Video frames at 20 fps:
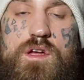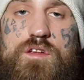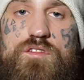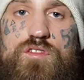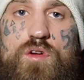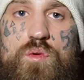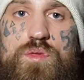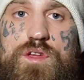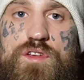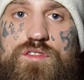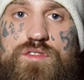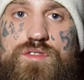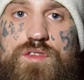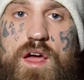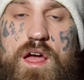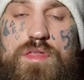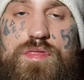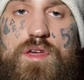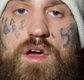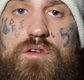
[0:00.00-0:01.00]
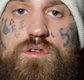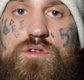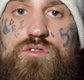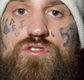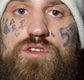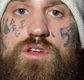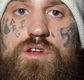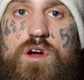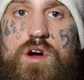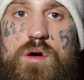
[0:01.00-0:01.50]
So this death
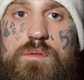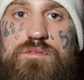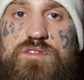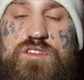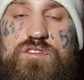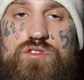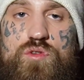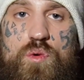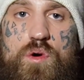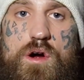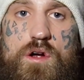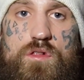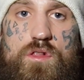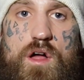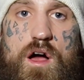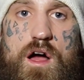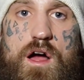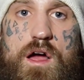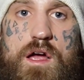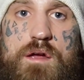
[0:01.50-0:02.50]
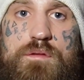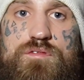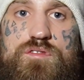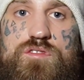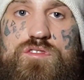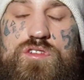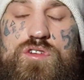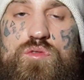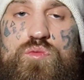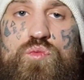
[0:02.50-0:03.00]
energy comes into our lives
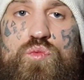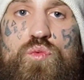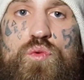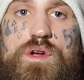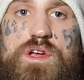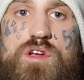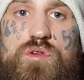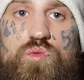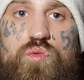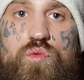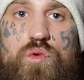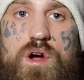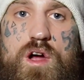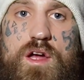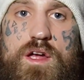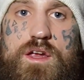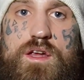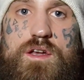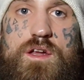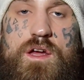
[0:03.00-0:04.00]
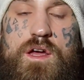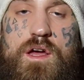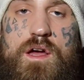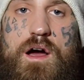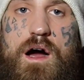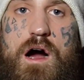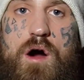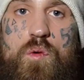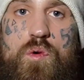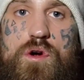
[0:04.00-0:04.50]
to rewrite
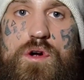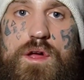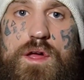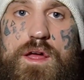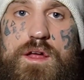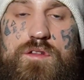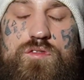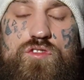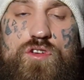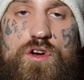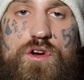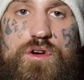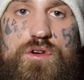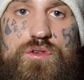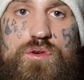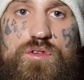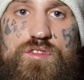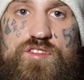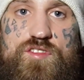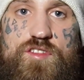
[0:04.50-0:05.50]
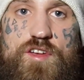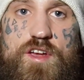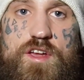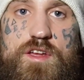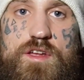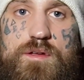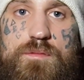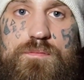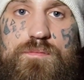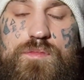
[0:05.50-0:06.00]
our internal
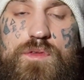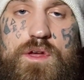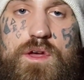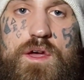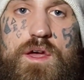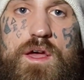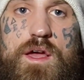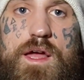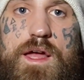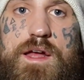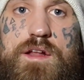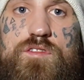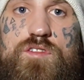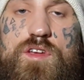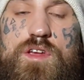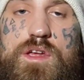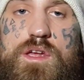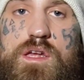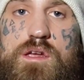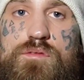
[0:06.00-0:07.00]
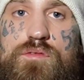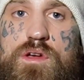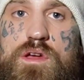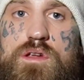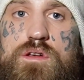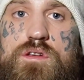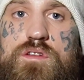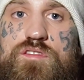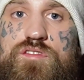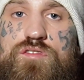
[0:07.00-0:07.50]
state, and to
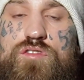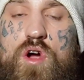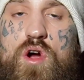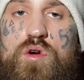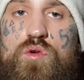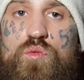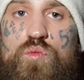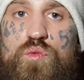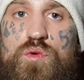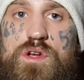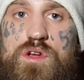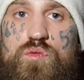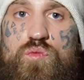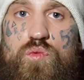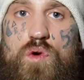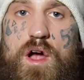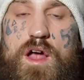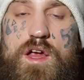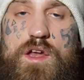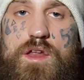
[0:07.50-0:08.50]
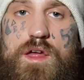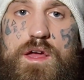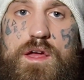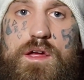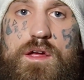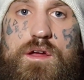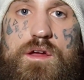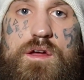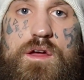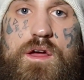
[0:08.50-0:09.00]
even start
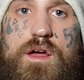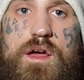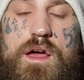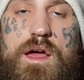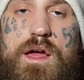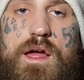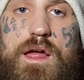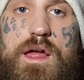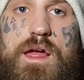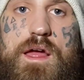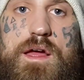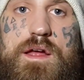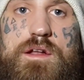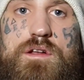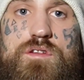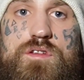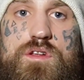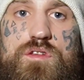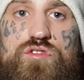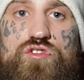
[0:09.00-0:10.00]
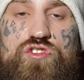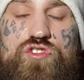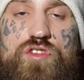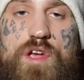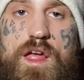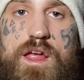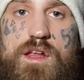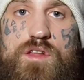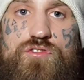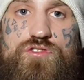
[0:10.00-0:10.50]
rewriting and
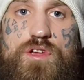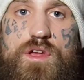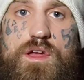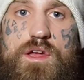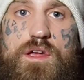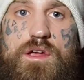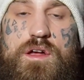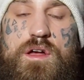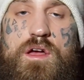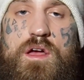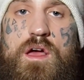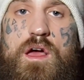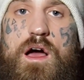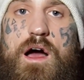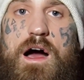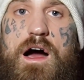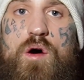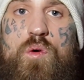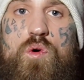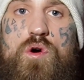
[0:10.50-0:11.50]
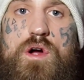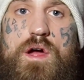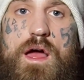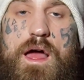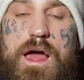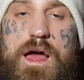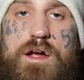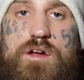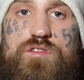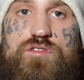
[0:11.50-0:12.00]
changing our
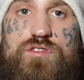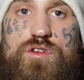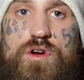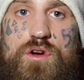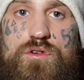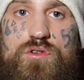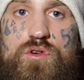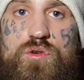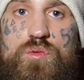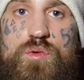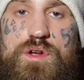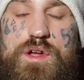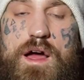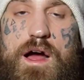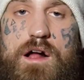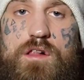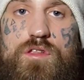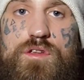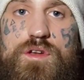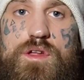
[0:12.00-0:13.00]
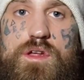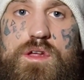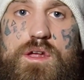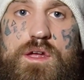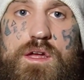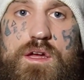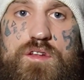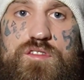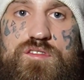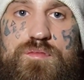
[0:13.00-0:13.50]
external reality
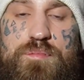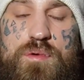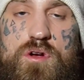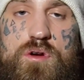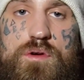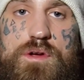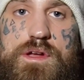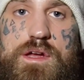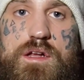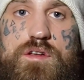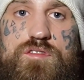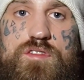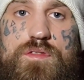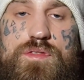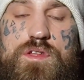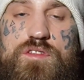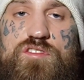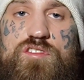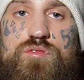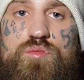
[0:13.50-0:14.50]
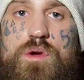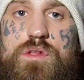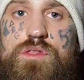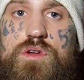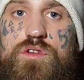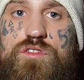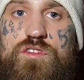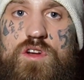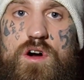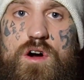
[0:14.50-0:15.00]
experience. And this is when
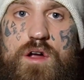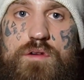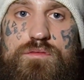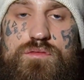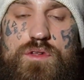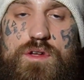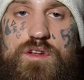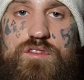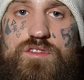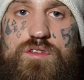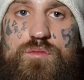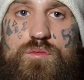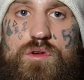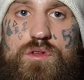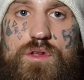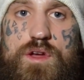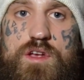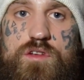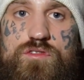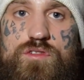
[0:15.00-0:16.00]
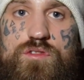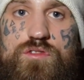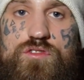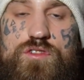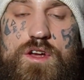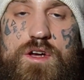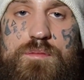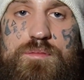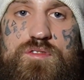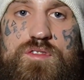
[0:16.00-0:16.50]
there's conflicts in
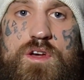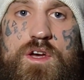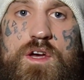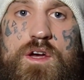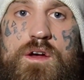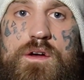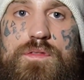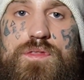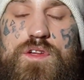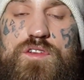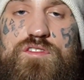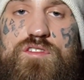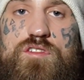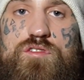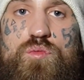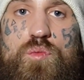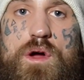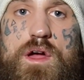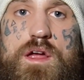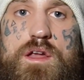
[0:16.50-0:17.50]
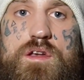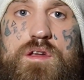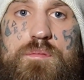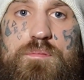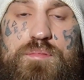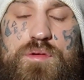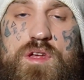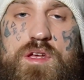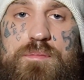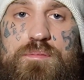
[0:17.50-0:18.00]
relationships. This is when
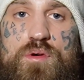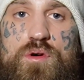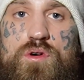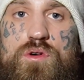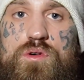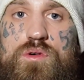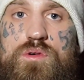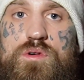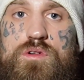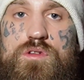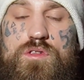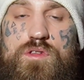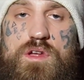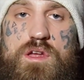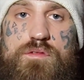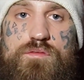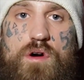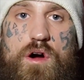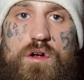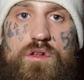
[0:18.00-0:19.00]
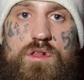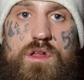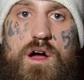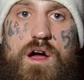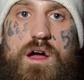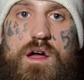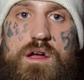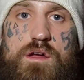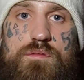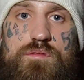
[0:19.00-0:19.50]
people leave our
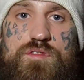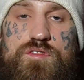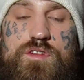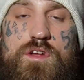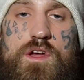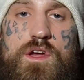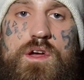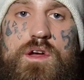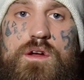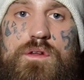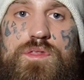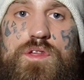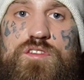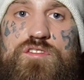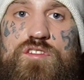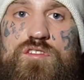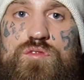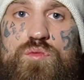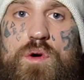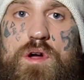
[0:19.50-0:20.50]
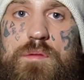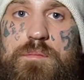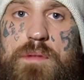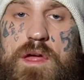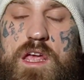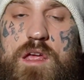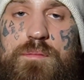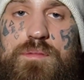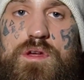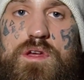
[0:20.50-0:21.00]
lives. This is when
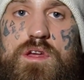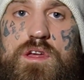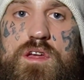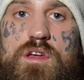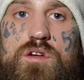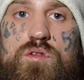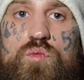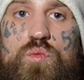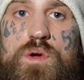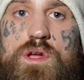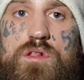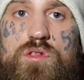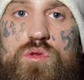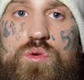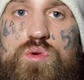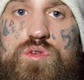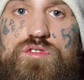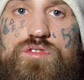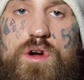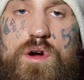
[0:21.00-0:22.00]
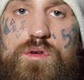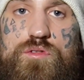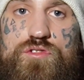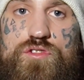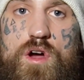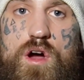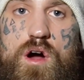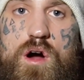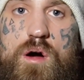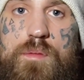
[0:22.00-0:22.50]
maybe we lose our
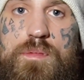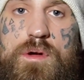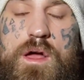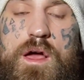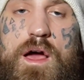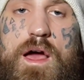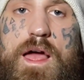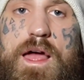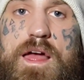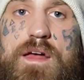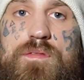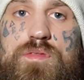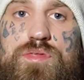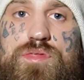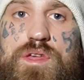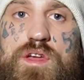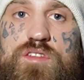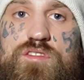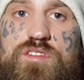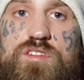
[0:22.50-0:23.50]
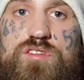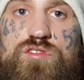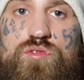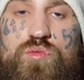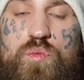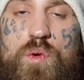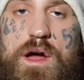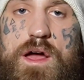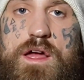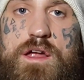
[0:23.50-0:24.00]
job. And this is
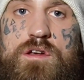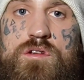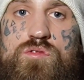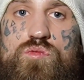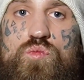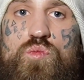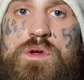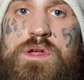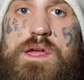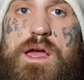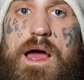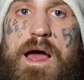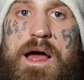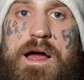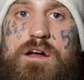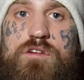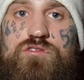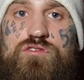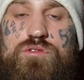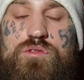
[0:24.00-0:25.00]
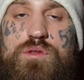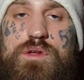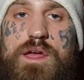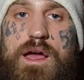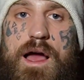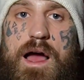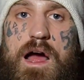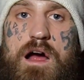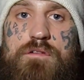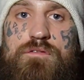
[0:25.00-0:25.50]
when we actually
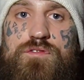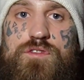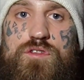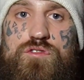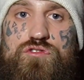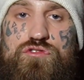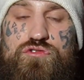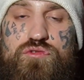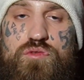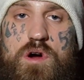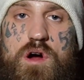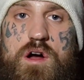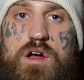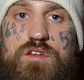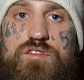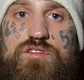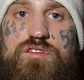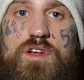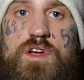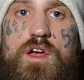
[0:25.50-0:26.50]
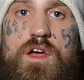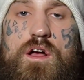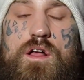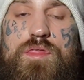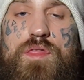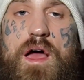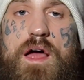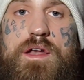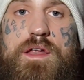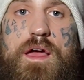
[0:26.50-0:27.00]
have to trust
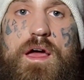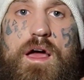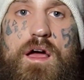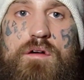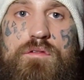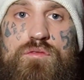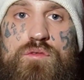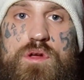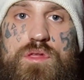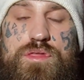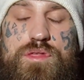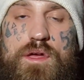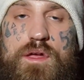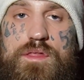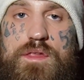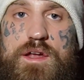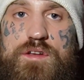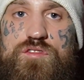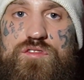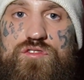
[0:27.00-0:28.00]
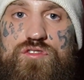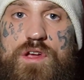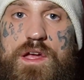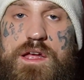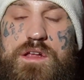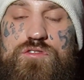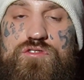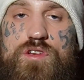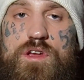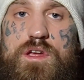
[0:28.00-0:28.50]
that everything that's
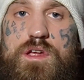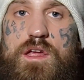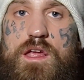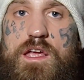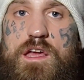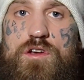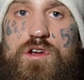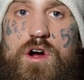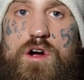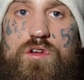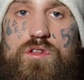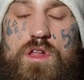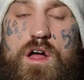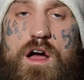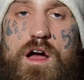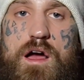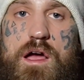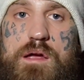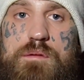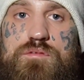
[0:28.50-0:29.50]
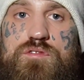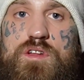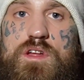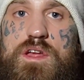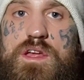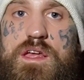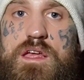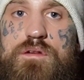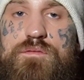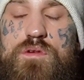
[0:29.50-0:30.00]
changing in our lives,
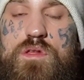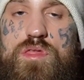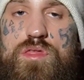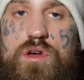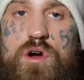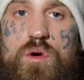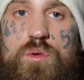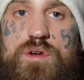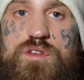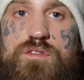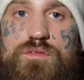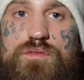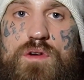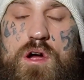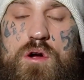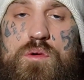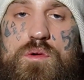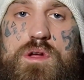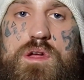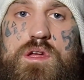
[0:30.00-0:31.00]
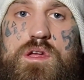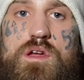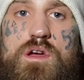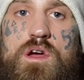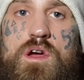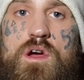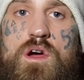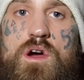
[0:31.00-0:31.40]
even though it's very